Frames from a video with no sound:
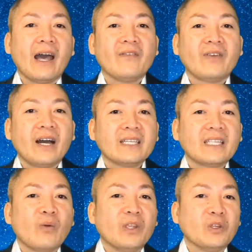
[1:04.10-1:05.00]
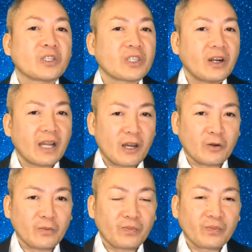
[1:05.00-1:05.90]
advise that when you start
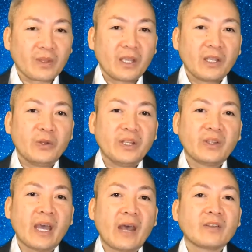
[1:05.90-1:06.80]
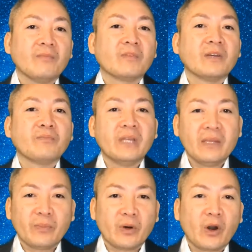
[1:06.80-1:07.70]
out, you need to have some good
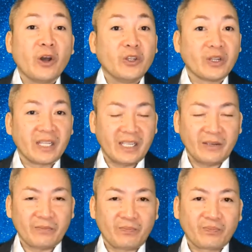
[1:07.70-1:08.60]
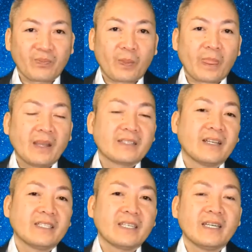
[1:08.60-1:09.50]
people on your team,
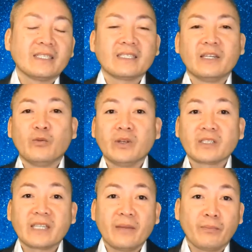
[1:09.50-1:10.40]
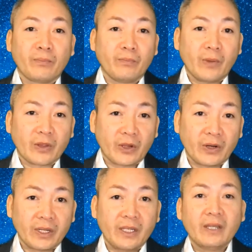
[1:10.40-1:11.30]
such as a real estate
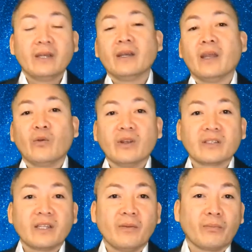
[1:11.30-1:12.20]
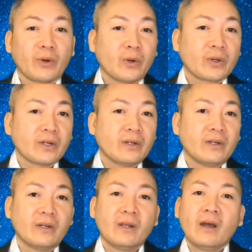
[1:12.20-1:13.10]
attorney, a real estate
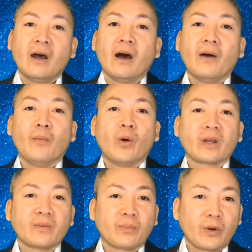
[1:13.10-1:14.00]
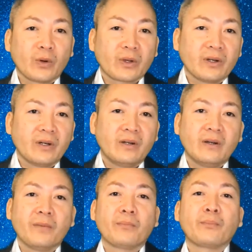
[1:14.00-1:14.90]
broker, a mortgage broker,
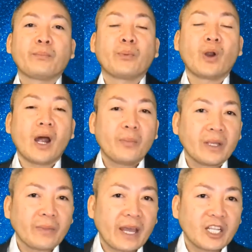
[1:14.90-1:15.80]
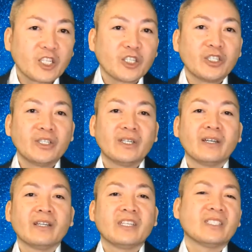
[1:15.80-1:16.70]
property manager,
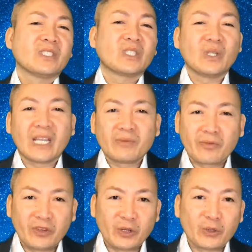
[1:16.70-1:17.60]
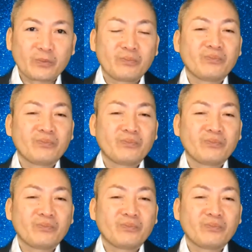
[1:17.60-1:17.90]
just to name a few.